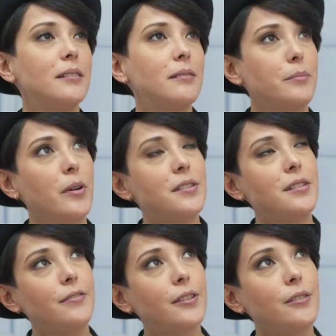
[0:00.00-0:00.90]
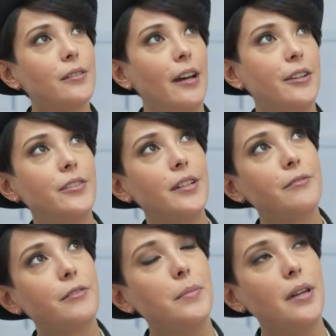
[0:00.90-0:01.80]
The most difficult country
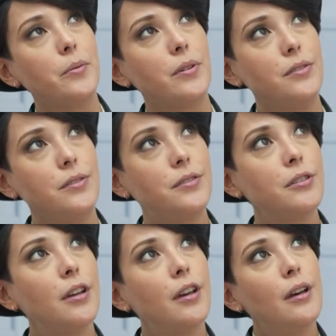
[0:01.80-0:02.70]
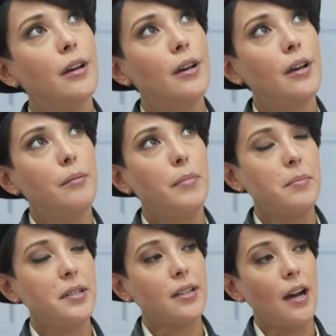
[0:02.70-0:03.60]
for me was
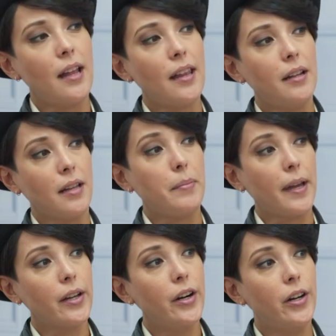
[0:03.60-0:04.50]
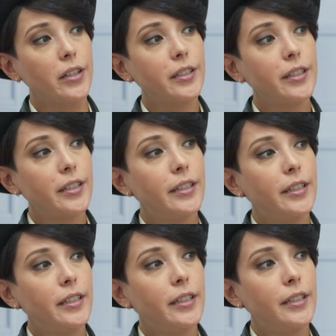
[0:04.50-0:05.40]
maybe Thailand, like Bangkok. Why is that?